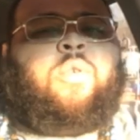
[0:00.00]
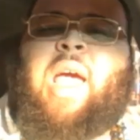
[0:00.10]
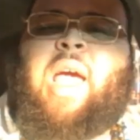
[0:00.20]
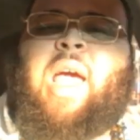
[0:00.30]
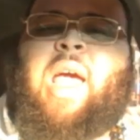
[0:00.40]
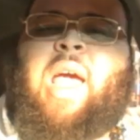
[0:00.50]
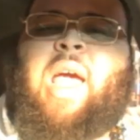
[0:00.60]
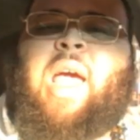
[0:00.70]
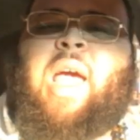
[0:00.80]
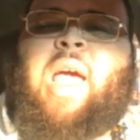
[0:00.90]
a question about
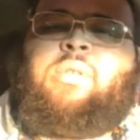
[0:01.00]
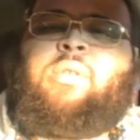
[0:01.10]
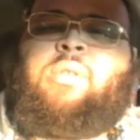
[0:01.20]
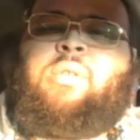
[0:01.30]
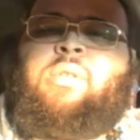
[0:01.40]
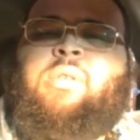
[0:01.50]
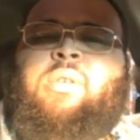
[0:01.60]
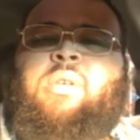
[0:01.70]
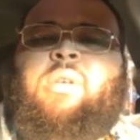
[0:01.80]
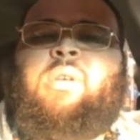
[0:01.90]
some shackles
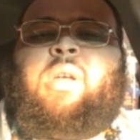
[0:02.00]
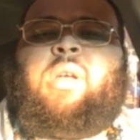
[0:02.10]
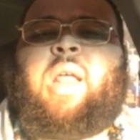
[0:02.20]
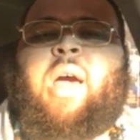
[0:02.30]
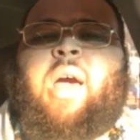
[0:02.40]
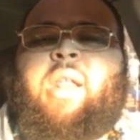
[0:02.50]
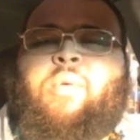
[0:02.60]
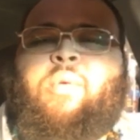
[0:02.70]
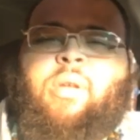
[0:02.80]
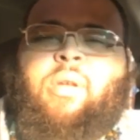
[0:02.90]
and how they
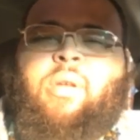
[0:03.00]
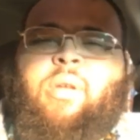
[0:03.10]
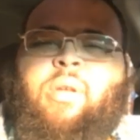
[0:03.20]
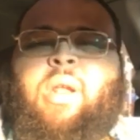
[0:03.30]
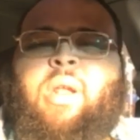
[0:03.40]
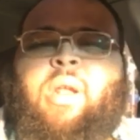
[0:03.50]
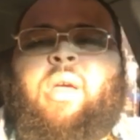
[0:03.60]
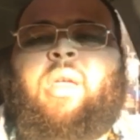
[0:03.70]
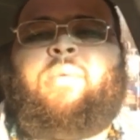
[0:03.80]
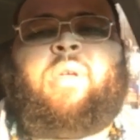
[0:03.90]
would work, and
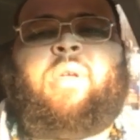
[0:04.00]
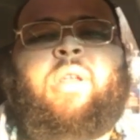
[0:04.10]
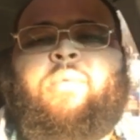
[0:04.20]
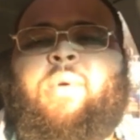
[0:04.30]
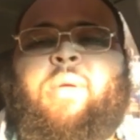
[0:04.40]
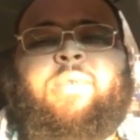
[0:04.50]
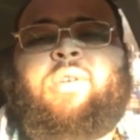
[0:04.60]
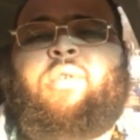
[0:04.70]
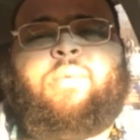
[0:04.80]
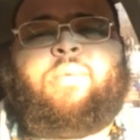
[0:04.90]
he, you know, what he was
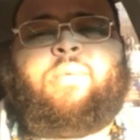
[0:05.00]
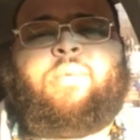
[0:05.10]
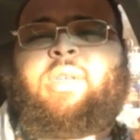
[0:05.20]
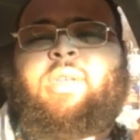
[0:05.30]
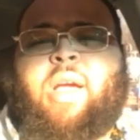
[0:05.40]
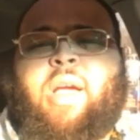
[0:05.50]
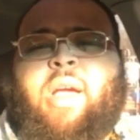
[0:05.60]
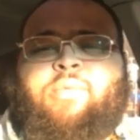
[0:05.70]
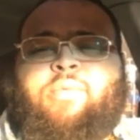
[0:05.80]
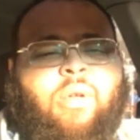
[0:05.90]
going into was the
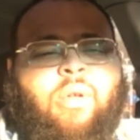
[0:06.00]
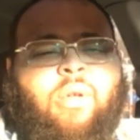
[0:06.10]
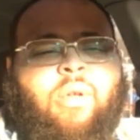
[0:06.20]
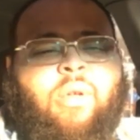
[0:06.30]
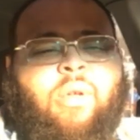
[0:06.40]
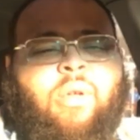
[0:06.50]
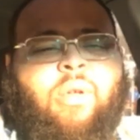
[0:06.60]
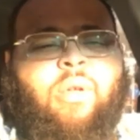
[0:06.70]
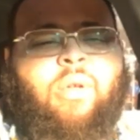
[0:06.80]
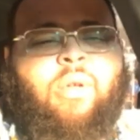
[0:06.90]
shackles would be put on
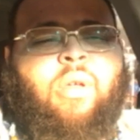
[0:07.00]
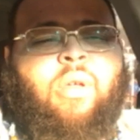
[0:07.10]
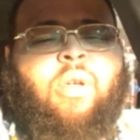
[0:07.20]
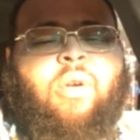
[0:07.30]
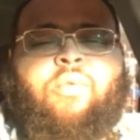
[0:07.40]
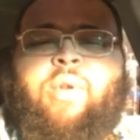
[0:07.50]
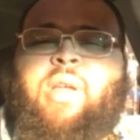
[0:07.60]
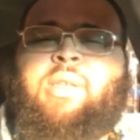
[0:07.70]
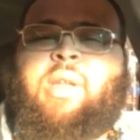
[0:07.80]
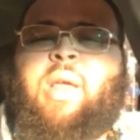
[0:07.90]
your
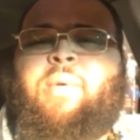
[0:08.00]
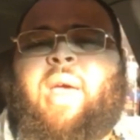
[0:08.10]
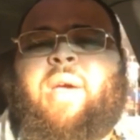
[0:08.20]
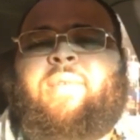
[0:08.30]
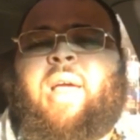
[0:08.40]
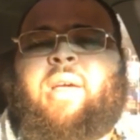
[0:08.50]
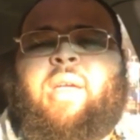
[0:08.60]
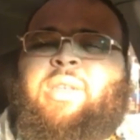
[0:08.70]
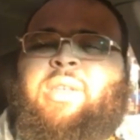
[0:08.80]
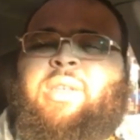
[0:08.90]
wrists, and they would have like an
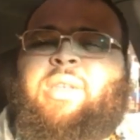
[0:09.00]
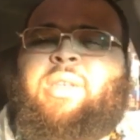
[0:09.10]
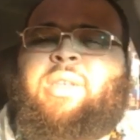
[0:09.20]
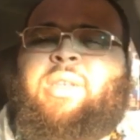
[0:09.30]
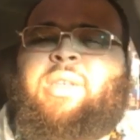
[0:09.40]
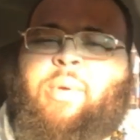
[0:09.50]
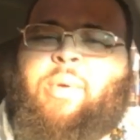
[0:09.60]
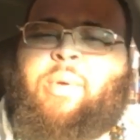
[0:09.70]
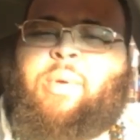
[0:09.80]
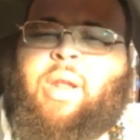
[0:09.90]
interface with a
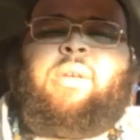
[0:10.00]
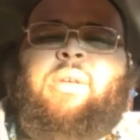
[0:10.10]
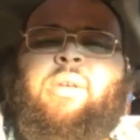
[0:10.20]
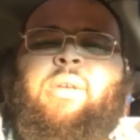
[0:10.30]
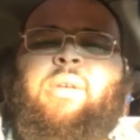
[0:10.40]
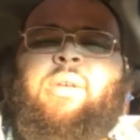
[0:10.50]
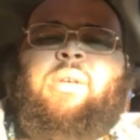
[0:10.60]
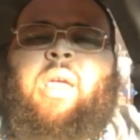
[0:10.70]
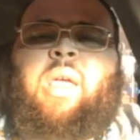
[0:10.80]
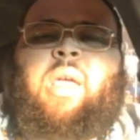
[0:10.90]
chip in it,
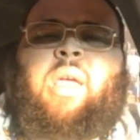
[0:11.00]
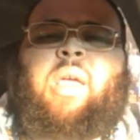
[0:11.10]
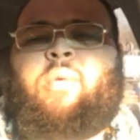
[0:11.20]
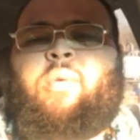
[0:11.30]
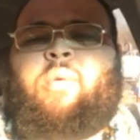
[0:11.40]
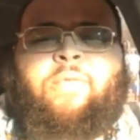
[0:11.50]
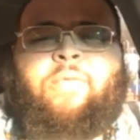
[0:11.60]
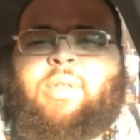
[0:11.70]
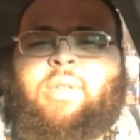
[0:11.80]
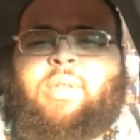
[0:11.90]
and you would be
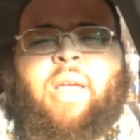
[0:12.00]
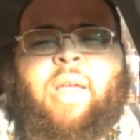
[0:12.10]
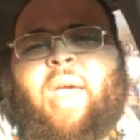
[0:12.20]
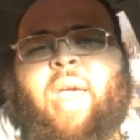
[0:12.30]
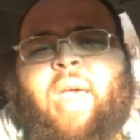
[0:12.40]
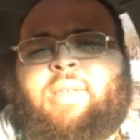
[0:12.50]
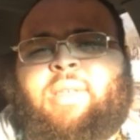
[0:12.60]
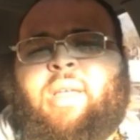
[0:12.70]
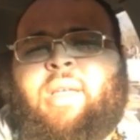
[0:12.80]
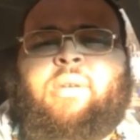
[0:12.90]
forced to take a
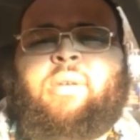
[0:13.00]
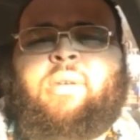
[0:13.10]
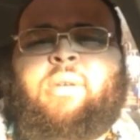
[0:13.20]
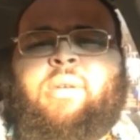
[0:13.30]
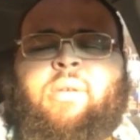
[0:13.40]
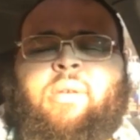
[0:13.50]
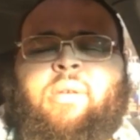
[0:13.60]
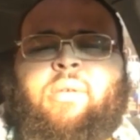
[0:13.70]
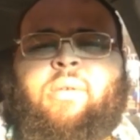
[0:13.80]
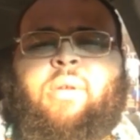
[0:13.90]
vaccine,
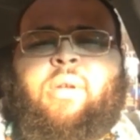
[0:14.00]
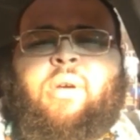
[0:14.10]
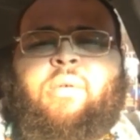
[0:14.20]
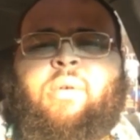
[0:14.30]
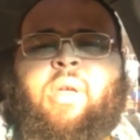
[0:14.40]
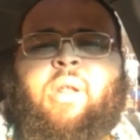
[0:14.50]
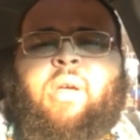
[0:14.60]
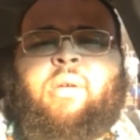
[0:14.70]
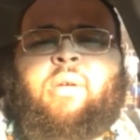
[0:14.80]
you know. And